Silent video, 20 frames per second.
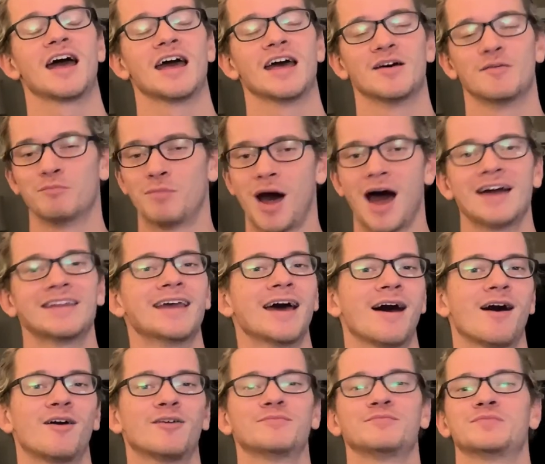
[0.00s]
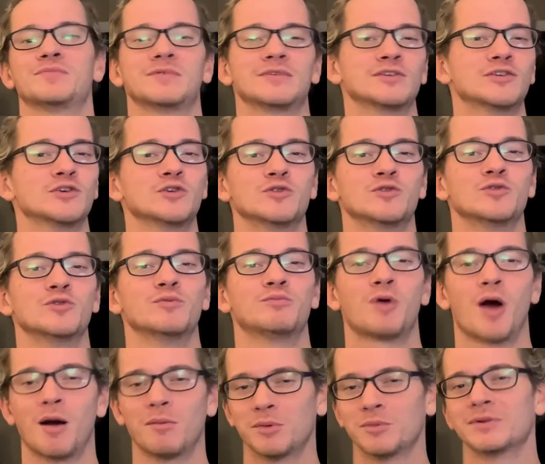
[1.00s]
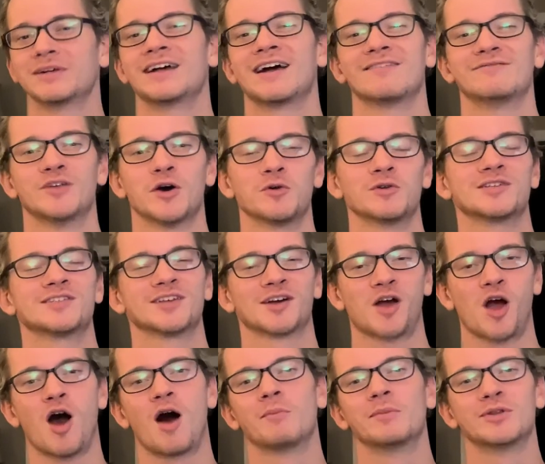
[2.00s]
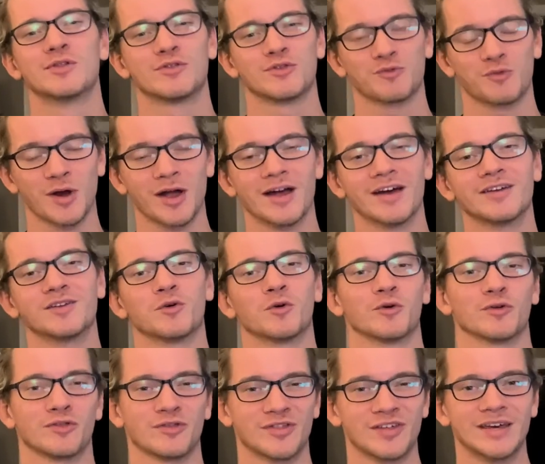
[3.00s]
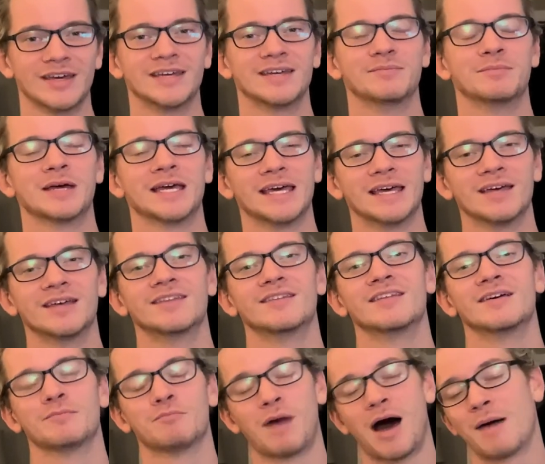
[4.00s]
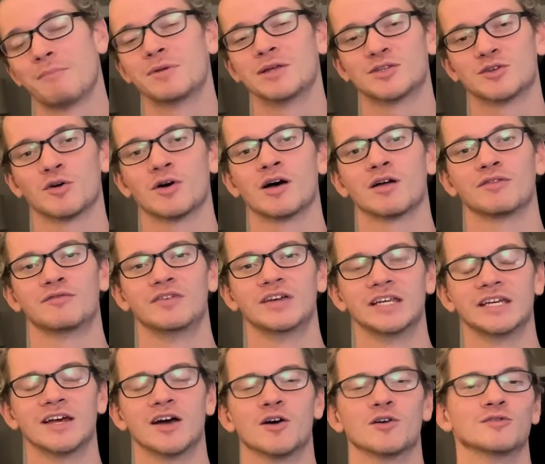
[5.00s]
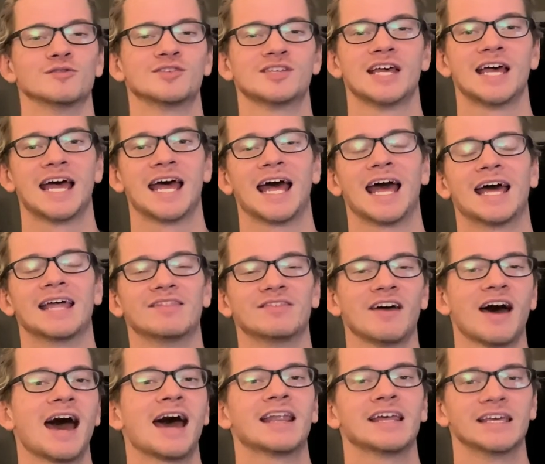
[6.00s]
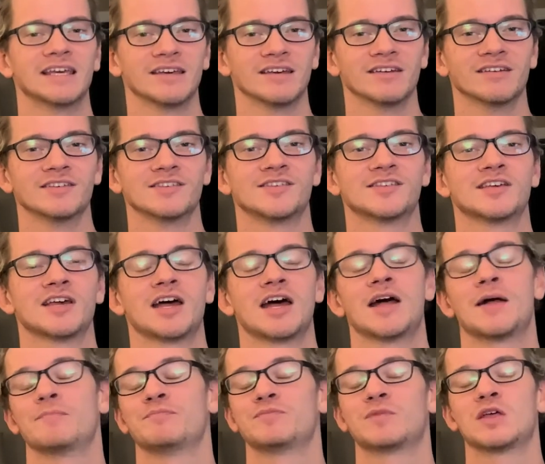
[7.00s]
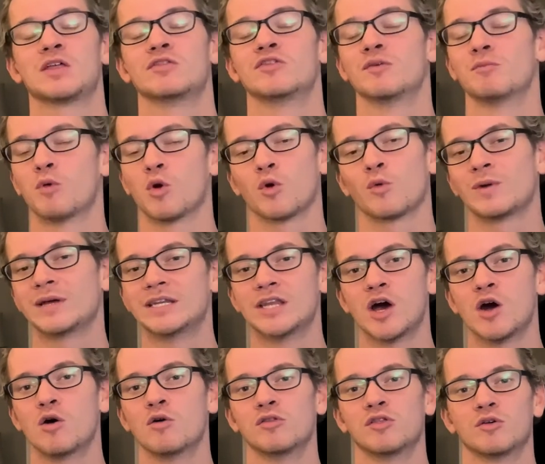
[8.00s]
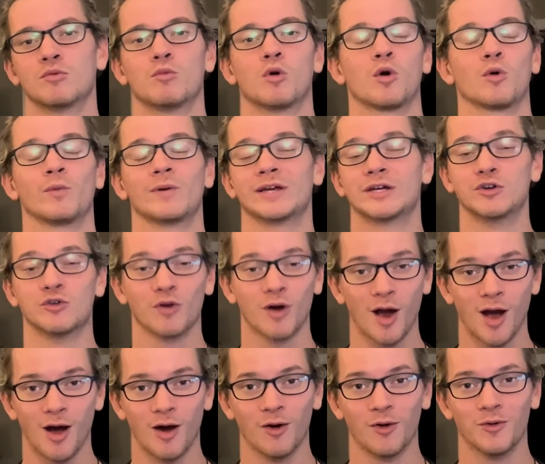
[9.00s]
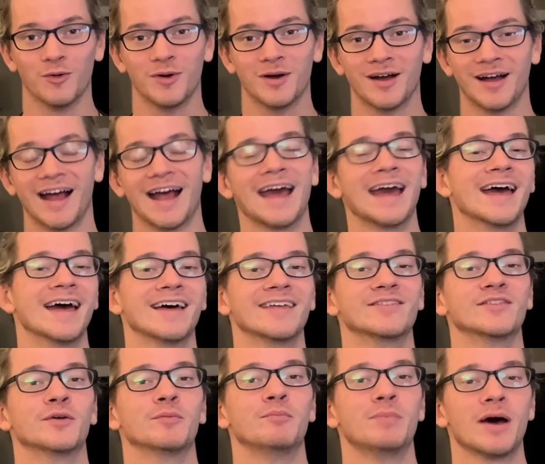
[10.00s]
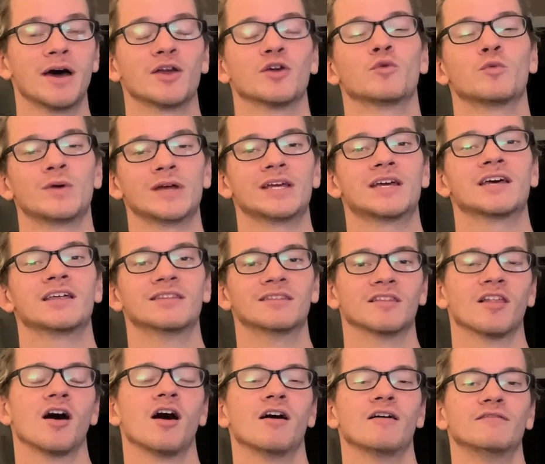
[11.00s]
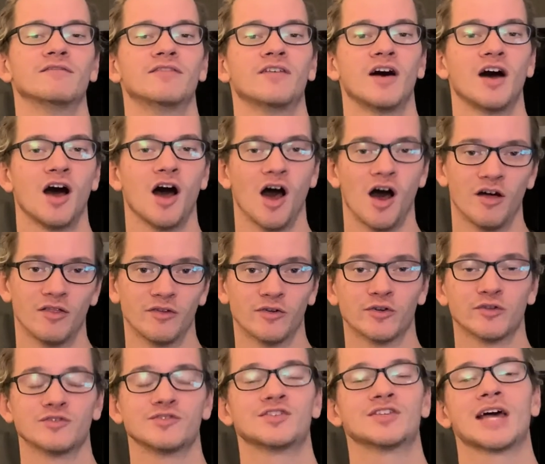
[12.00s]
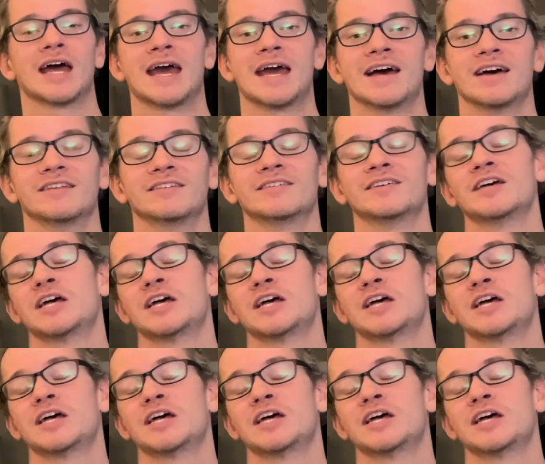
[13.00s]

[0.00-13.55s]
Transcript: by now, you probably have noticed a common thread or theme in my mental health videos, and that is the more we know, the more we grow, and the better we can love others, and